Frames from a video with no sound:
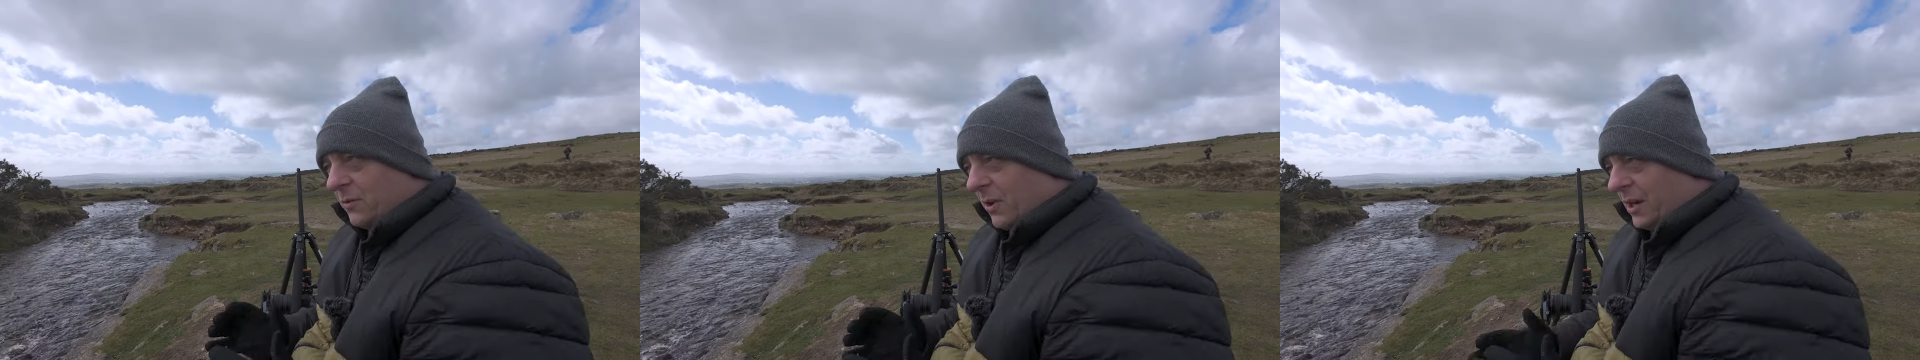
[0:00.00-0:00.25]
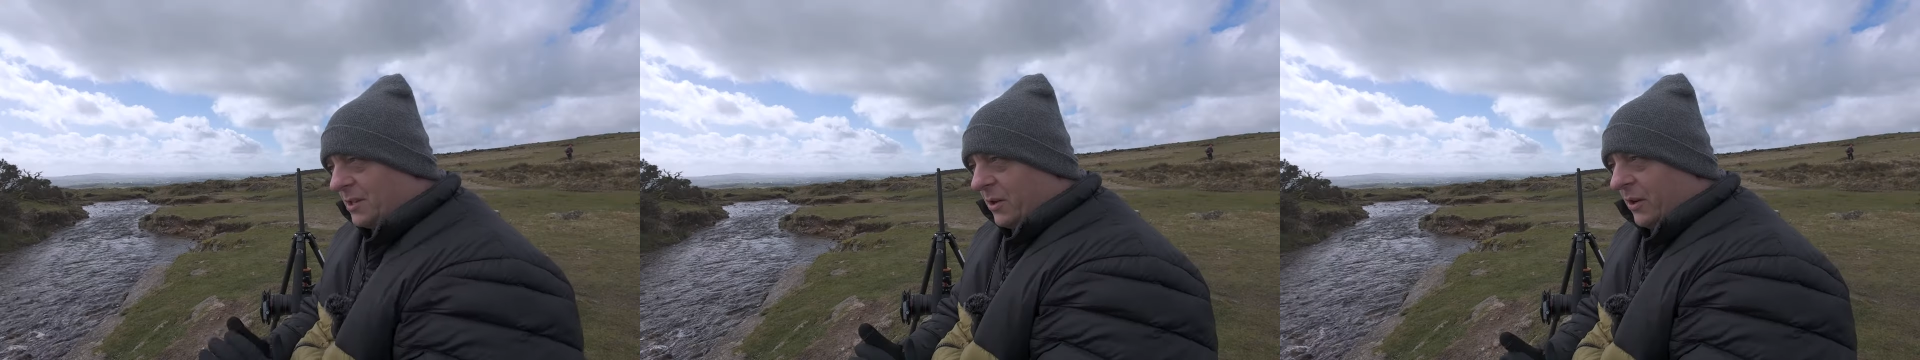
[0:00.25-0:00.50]

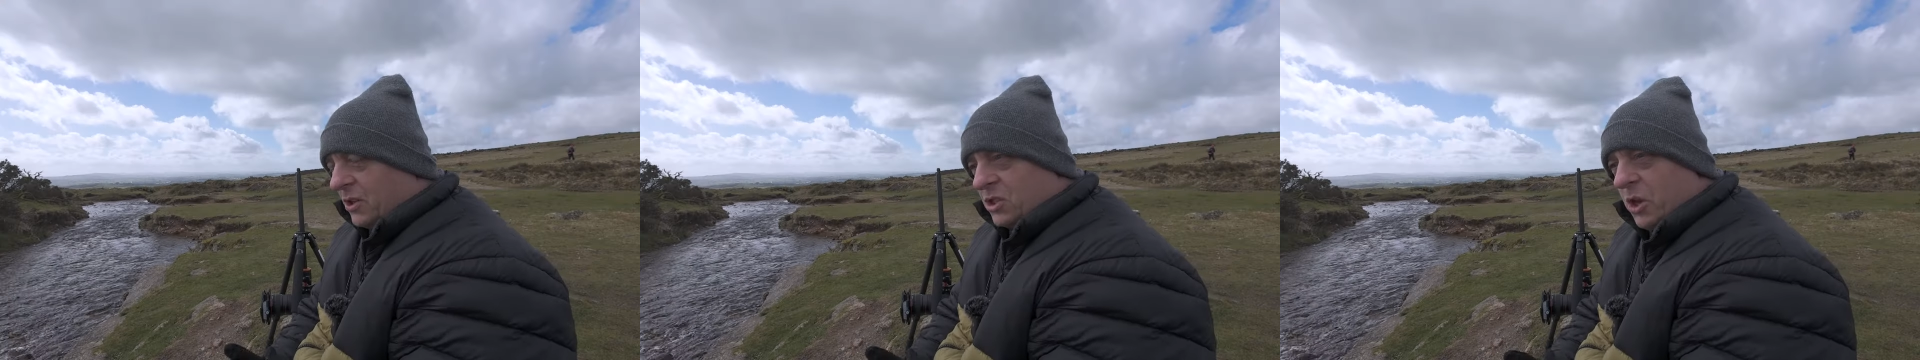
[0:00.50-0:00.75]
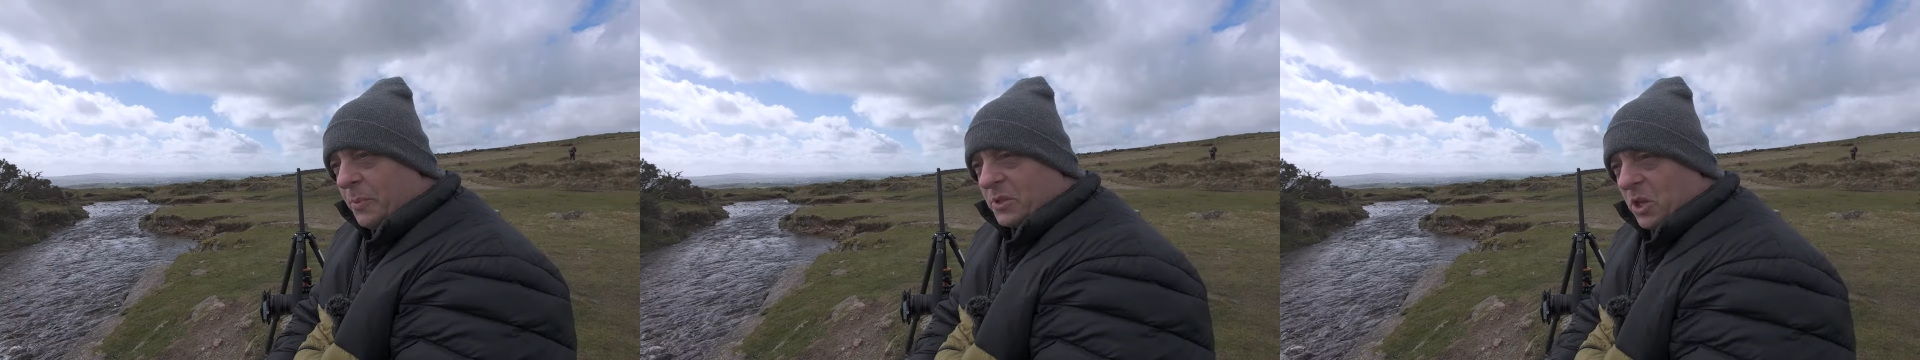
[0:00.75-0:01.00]
Right, so I've got the
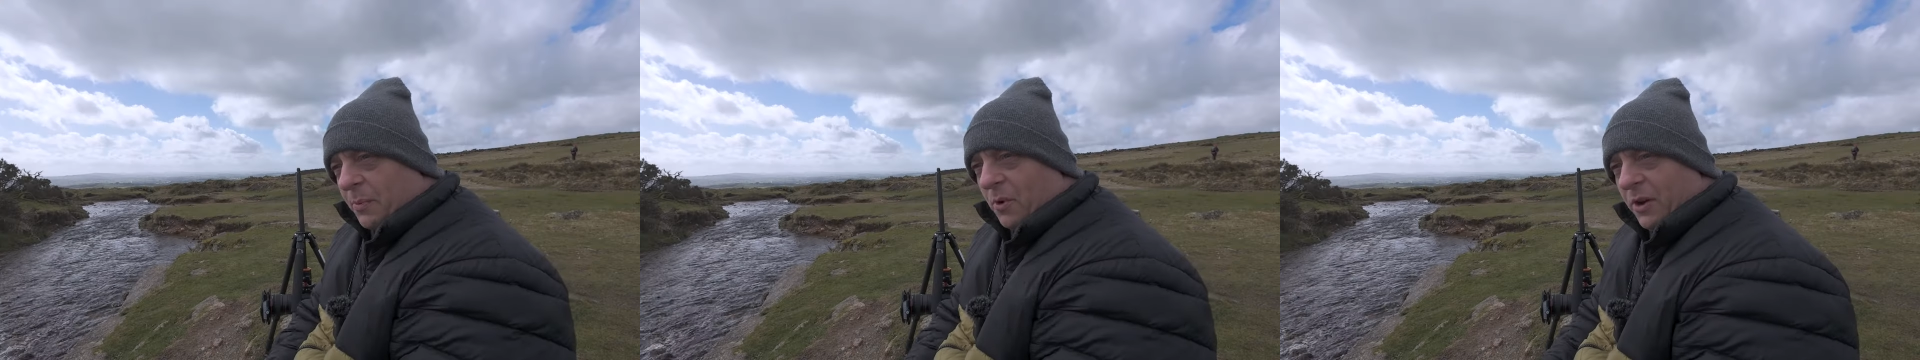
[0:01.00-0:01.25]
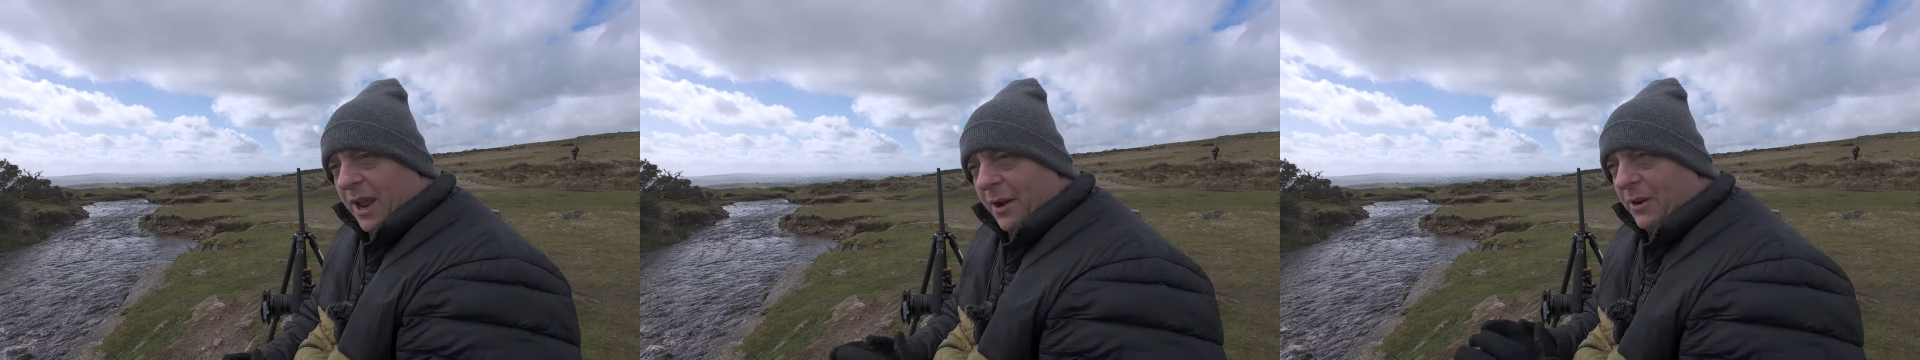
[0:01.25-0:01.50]
super
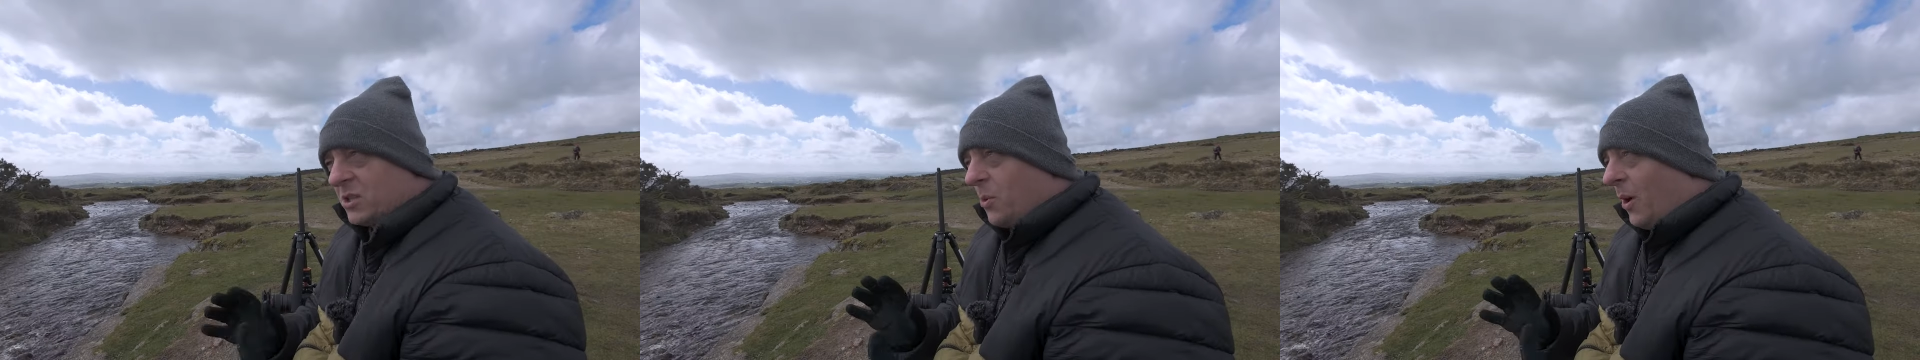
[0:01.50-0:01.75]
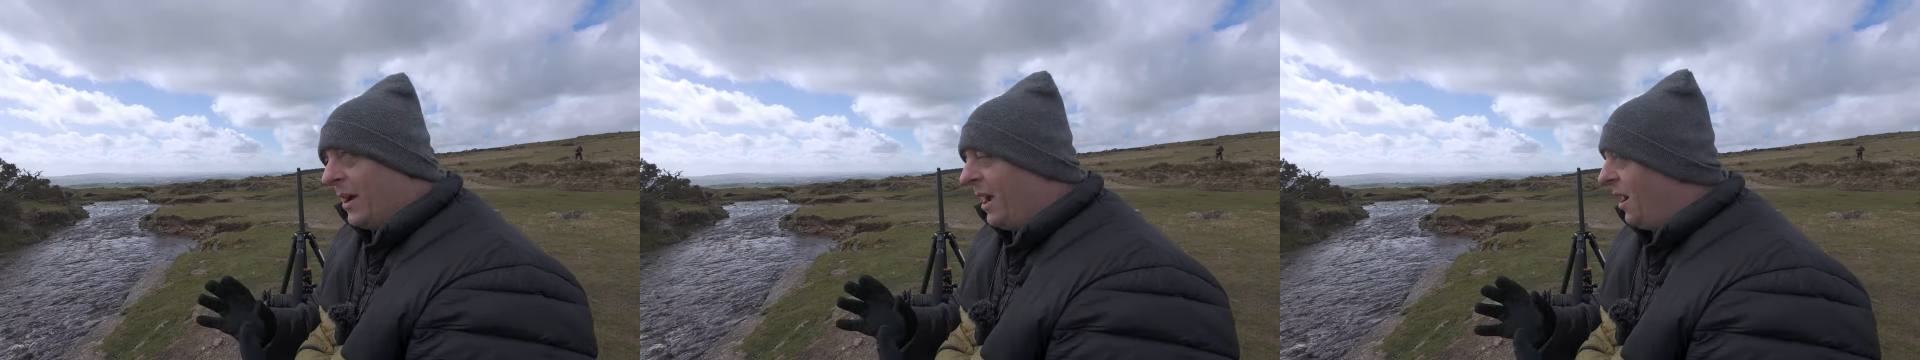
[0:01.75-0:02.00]
stopper on now, and it's quite